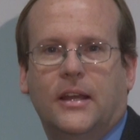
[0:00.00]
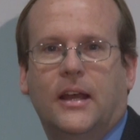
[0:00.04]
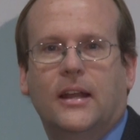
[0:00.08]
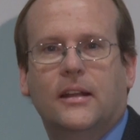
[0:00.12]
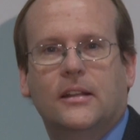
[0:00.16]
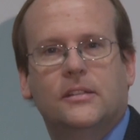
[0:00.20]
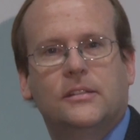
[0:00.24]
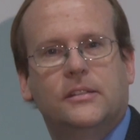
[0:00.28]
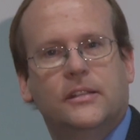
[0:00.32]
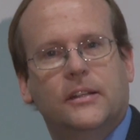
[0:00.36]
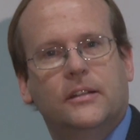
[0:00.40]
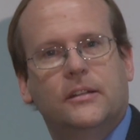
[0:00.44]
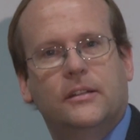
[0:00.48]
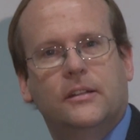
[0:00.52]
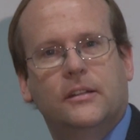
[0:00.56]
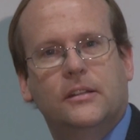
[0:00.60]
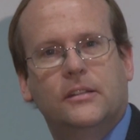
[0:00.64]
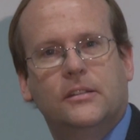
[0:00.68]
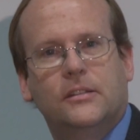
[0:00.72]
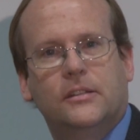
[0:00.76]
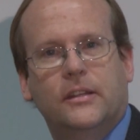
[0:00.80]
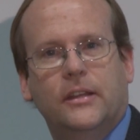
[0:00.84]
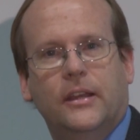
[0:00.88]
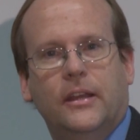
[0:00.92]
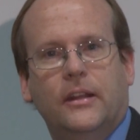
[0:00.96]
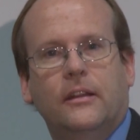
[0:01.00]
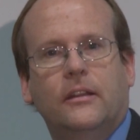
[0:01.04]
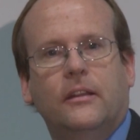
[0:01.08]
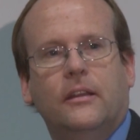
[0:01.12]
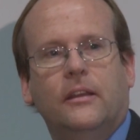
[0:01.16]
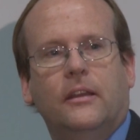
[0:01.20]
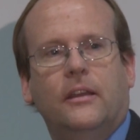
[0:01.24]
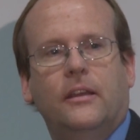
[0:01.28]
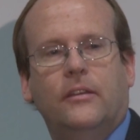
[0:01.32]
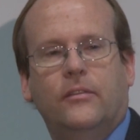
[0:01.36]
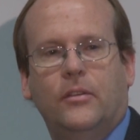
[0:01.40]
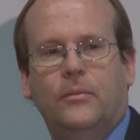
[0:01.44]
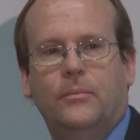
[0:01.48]
got to stick to the skin.
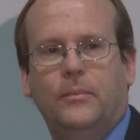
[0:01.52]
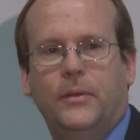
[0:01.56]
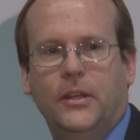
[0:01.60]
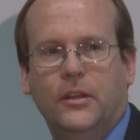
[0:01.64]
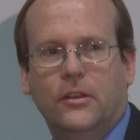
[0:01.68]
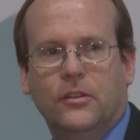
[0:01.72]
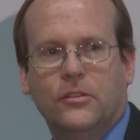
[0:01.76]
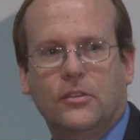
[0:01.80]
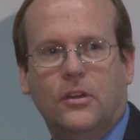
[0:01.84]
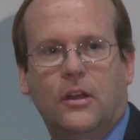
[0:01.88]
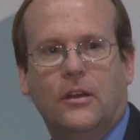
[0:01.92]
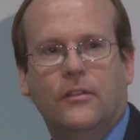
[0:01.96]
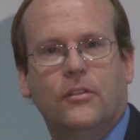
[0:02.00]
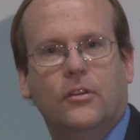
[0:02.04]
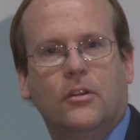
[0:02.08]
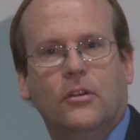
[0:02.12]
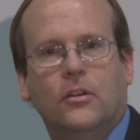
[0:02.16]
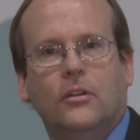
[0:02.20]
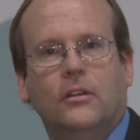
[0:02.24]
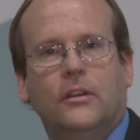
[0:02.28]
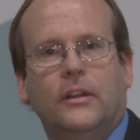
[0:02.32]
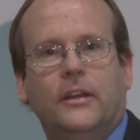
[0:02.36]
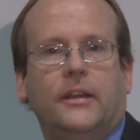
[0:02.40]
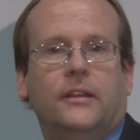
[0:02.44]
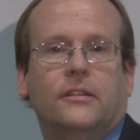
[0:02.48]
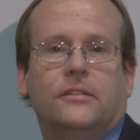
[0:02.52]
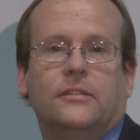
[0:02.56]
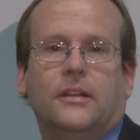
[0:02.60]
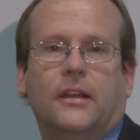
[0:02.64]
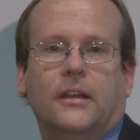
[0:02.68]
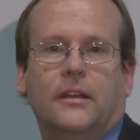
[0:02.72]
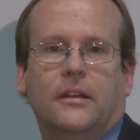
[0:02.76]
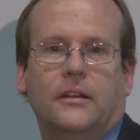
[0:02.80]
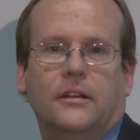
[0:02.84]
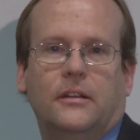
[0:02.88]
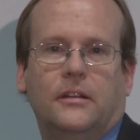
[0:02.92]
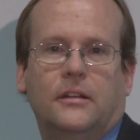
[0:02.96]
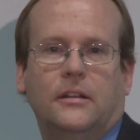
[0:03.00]
If it peels off early, it's
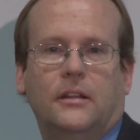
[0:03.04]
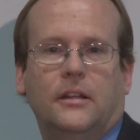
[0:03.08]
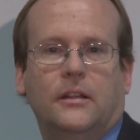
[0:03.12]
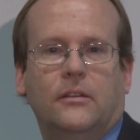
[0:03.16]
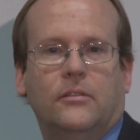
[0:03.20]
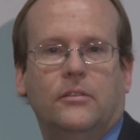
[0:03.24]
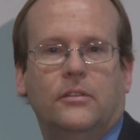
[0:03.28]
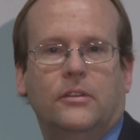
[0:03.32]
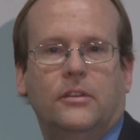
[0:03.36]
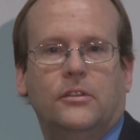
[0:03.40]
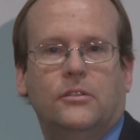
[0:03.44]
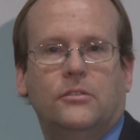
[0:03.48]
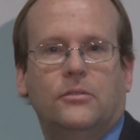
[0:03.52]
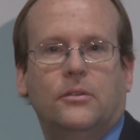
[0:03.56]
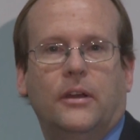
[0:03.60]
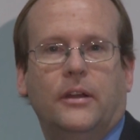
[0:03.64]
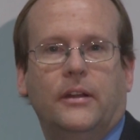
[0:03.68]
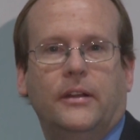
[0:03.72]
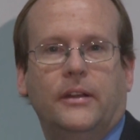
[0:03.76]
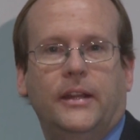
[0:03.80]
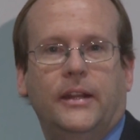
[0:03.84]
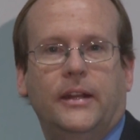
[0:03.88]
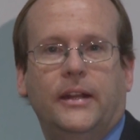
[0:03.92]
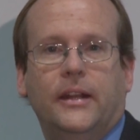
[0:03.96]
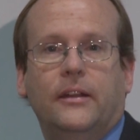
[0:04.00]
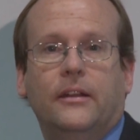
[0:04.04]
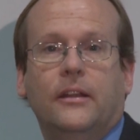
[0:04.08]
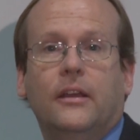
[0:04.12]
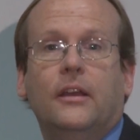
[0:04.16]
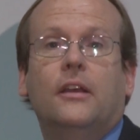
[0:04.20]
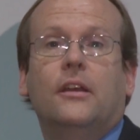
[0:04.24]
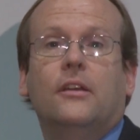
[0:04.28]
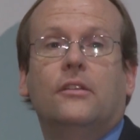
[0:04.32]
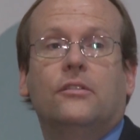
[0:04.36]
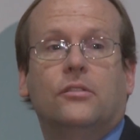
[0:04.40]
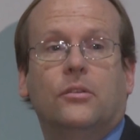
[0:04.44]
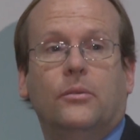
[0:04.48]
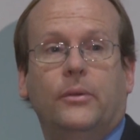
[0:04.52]
not going to deliver the drug needed.
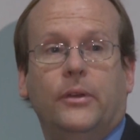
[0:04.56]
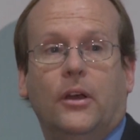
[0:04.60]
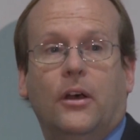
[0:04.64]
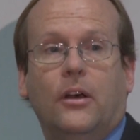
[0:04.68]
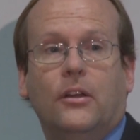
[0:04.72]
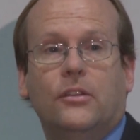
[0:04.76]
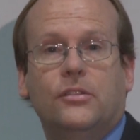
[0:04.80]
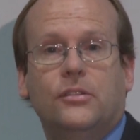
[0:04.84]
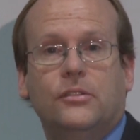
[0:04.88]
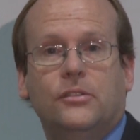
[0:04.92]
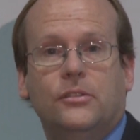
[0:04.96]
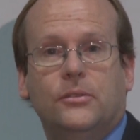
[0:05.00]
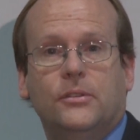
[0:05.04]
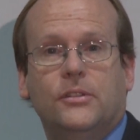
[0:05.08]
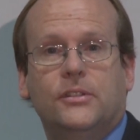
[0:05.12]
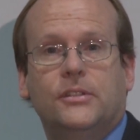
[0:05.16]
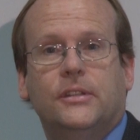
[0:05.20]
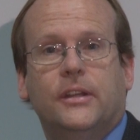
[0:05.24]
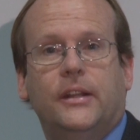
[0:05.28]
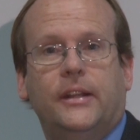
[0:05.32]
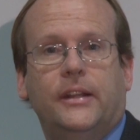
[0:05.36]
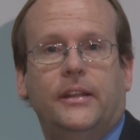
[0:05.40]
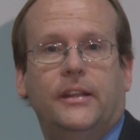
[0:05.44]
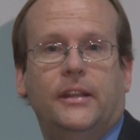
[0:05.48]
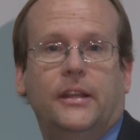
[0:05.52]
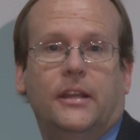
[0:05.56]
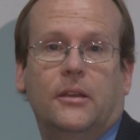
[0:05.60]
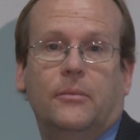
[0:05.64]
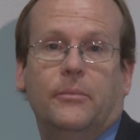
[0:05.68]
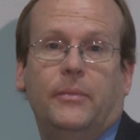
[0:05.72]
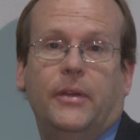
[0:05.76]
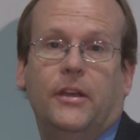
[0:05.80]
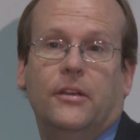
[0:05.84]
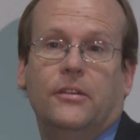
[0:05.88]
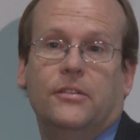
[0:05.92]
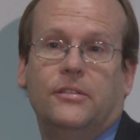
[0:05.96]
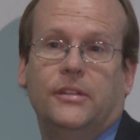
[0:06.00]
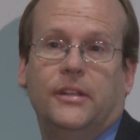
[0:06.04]
So we also do a study that
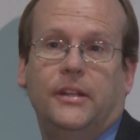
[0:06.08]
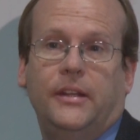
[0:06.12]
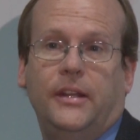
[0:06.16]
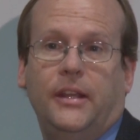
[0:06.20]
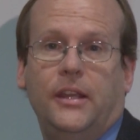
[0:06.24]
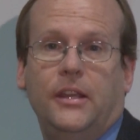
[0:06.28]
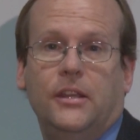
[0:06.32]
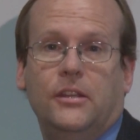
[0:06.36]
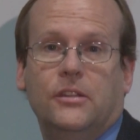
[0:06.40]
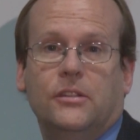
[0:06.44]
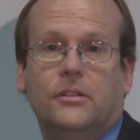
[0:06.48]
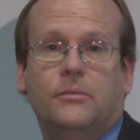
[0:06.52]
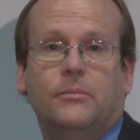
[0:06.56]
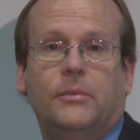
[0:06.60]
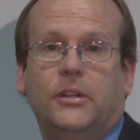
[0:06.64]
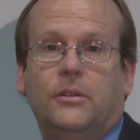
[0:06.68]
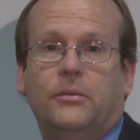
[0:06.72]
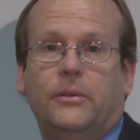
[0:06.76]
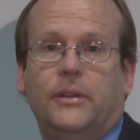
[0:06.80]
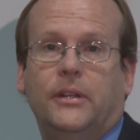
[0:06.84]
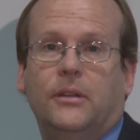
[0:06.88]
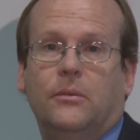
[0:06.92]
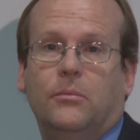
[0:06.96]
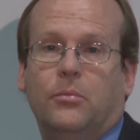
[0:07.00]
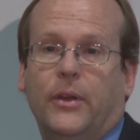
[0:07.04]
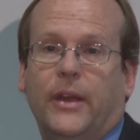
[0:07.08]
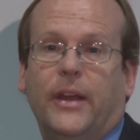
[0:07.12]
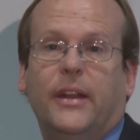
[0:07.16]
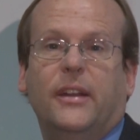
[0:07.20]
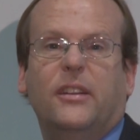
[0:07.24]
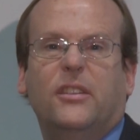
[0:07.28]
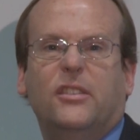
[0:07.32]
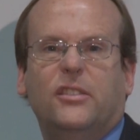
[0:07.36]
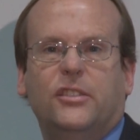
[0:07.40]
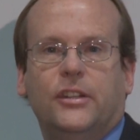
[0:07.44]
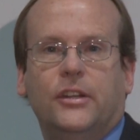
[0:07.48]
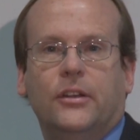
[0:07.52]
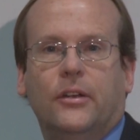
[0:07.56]
compares the adhesion between the brand
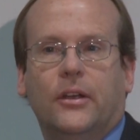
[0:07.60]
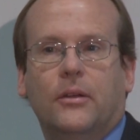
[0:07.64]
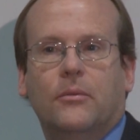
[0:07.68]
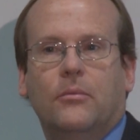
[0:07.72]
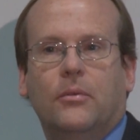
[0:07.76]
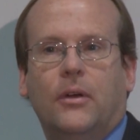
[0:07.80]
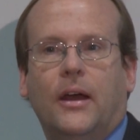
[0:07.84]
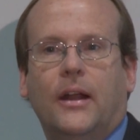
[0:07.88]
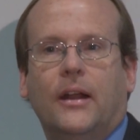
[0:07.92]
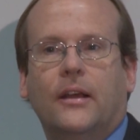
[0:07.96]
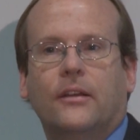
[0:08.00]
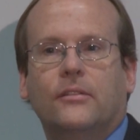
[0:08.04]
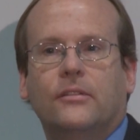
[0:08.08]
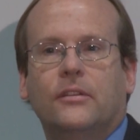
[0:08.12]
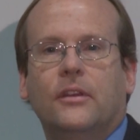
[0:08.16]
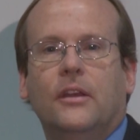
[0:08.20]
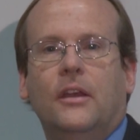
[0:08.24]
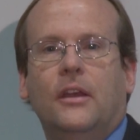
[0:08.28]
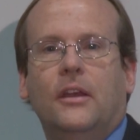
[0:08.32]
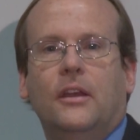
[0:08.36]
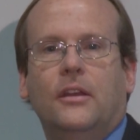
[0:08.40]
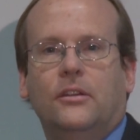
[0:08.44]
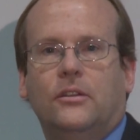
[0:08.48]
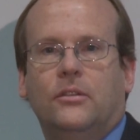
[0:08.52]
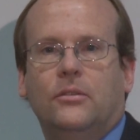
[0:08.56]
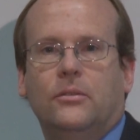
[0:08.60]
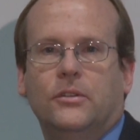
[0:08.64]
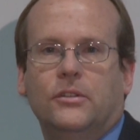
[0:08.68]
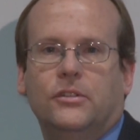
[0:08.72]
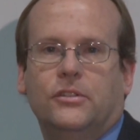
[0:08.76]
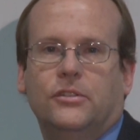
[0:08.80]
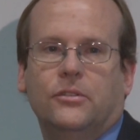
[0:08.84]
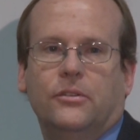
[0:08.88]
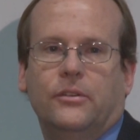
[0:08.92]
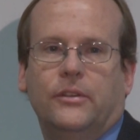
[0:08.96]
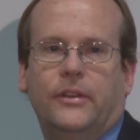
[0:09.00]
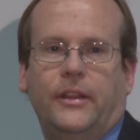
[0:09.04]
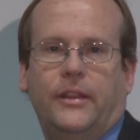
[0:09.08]
and generic products to
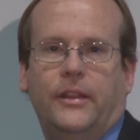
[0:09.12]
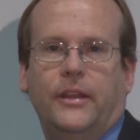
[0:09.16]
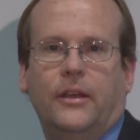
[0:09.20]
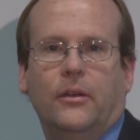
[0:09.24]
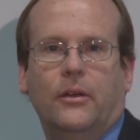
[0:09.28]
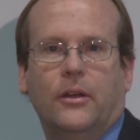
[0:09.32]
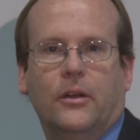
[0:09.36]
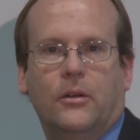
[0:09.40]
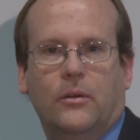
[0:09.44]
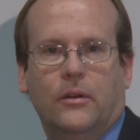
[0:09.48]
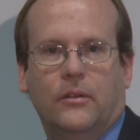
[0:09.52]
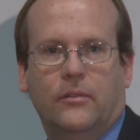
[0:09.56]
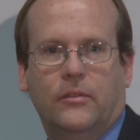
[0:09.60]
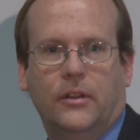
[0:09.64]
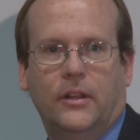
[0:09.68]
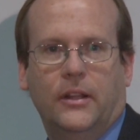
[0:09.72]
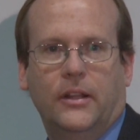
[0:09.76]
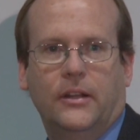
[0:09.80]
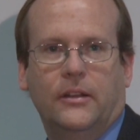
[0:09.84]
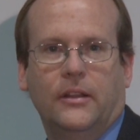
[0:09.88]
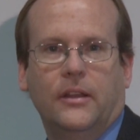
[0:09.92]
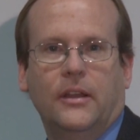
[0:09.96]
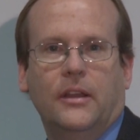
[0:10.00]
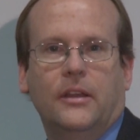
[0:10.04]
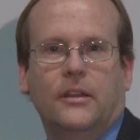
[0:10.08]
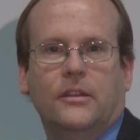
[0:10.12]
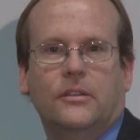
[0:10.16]
ensure that they are equivalent.